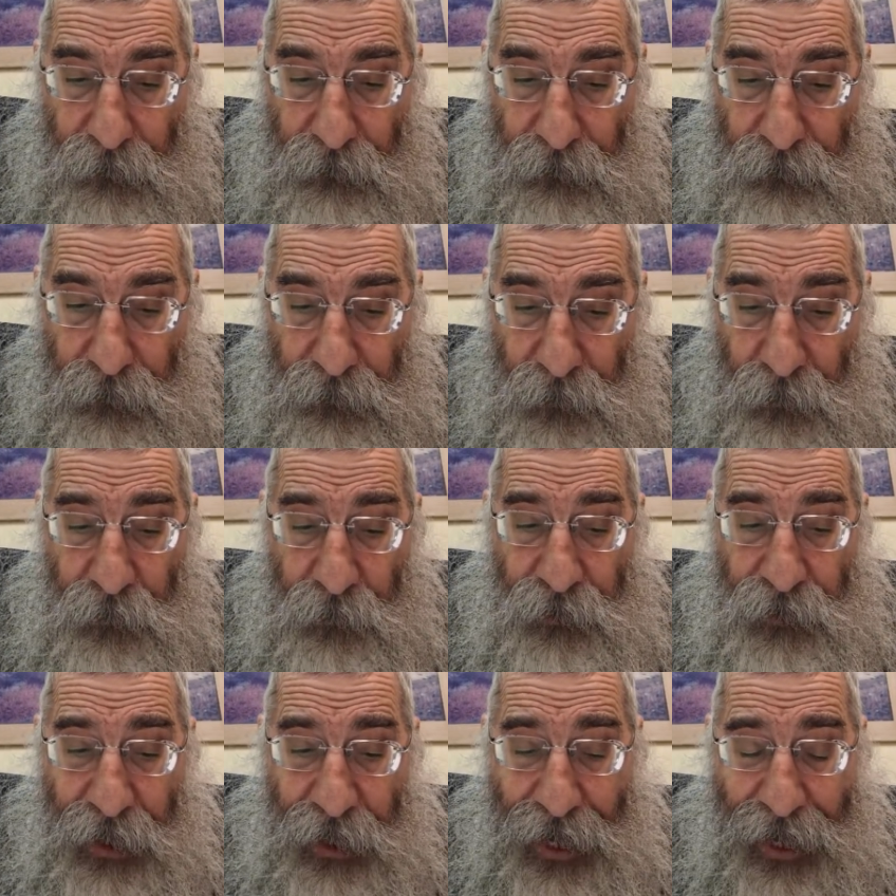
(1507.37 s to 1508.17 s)
So
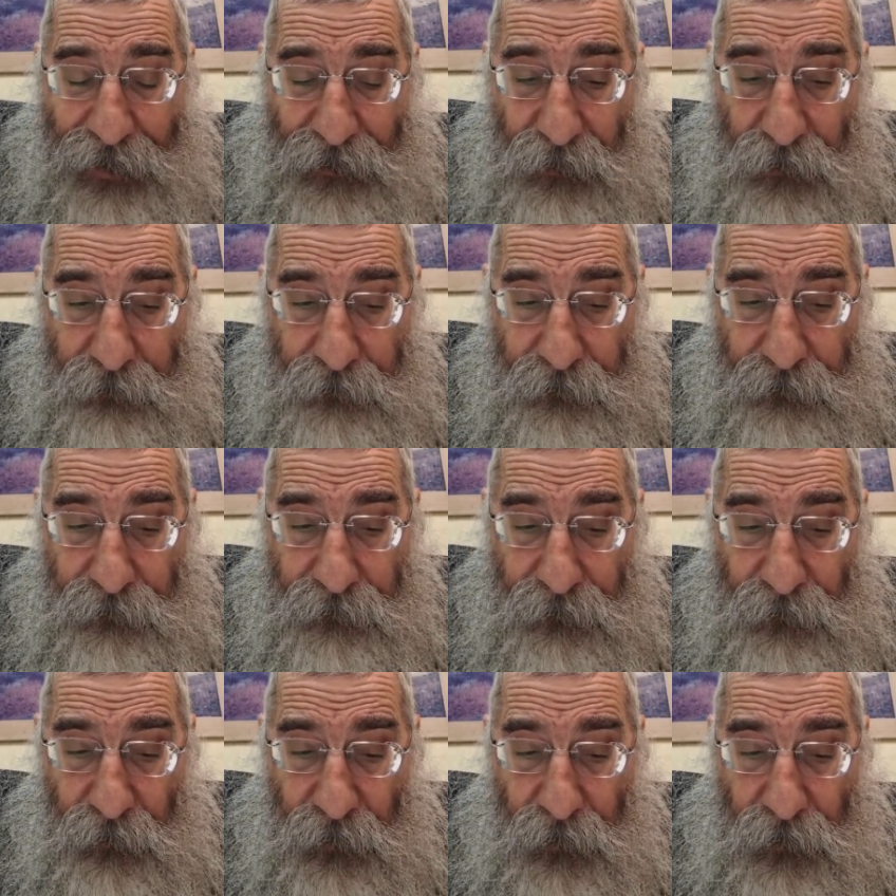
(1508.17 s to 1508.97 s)
there's that.
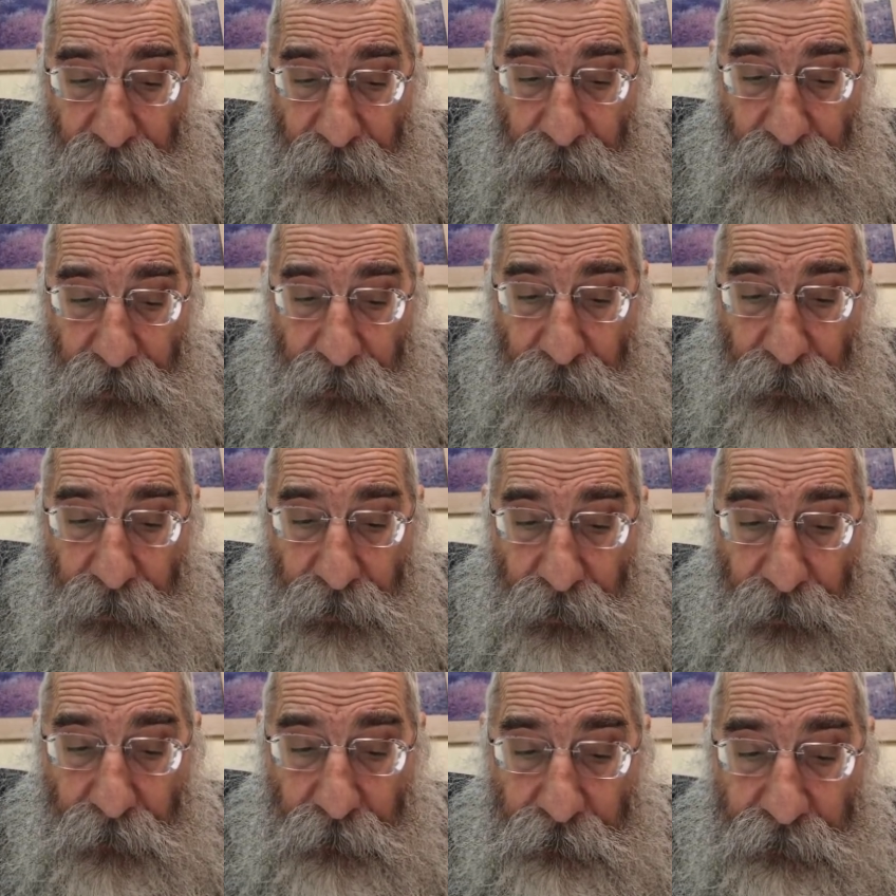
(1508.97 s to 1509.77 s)

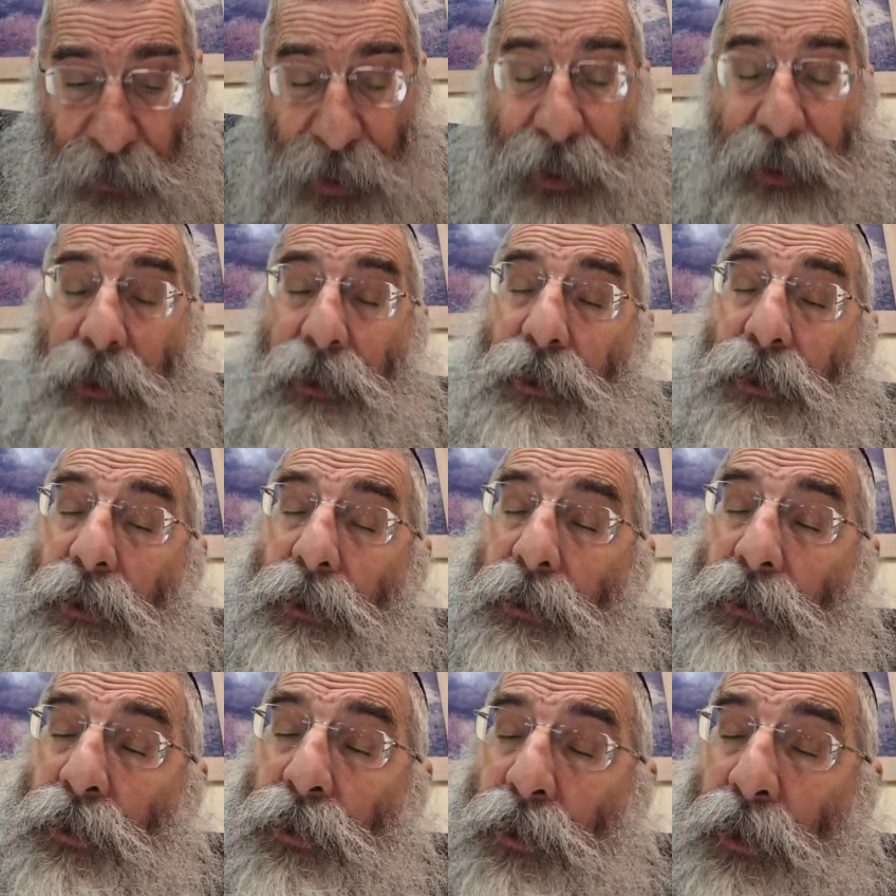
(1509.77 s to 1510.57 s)
Base
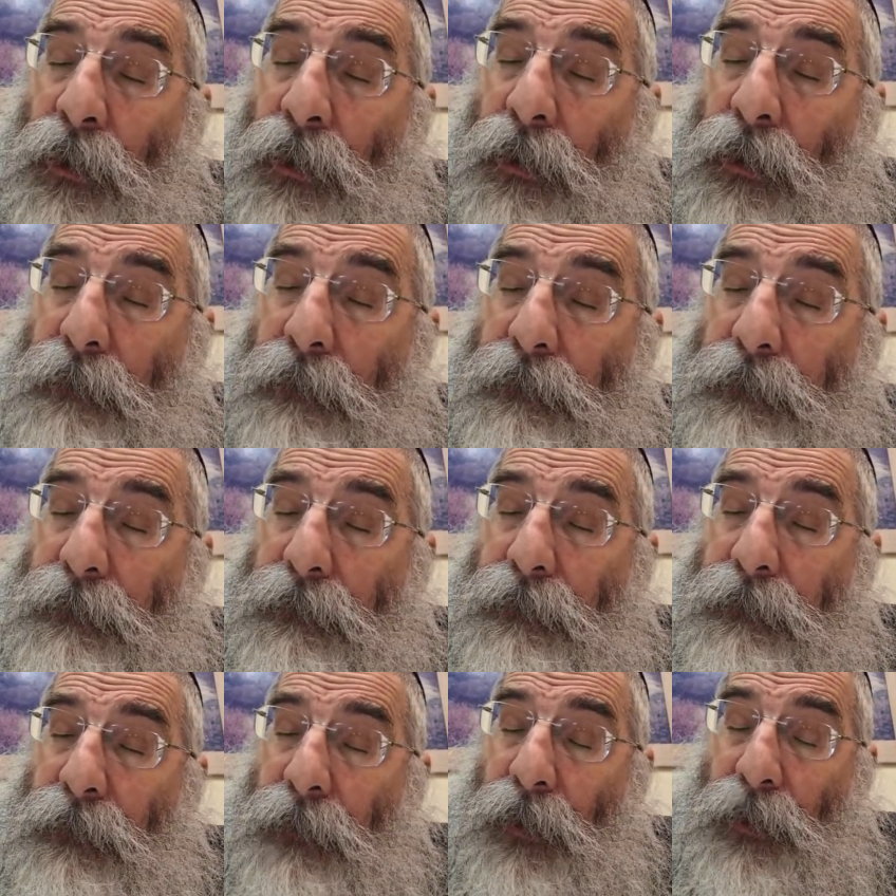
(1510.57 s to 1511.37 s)
Sholem.
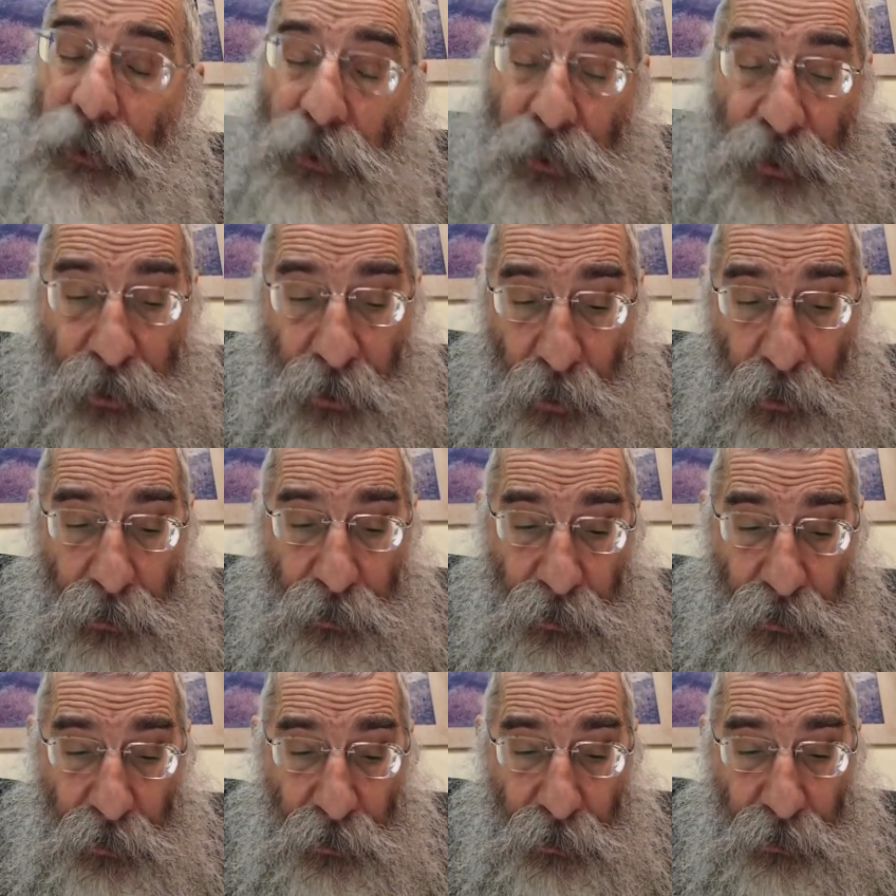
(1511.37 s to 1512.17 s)

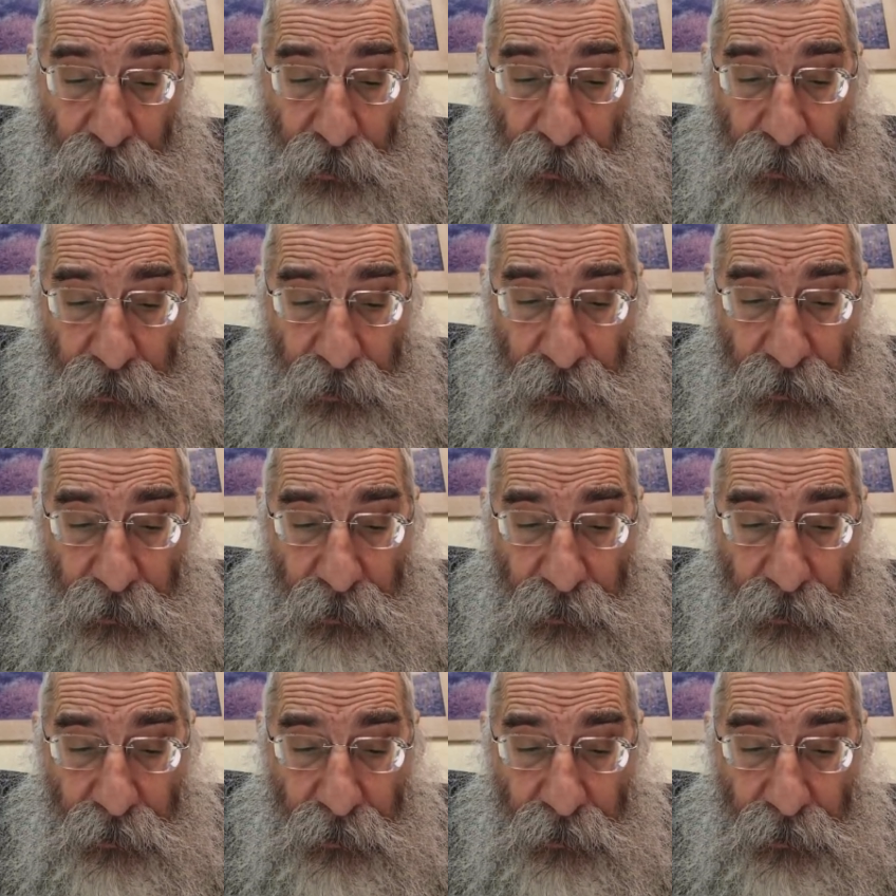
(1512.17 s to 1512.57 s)
So too.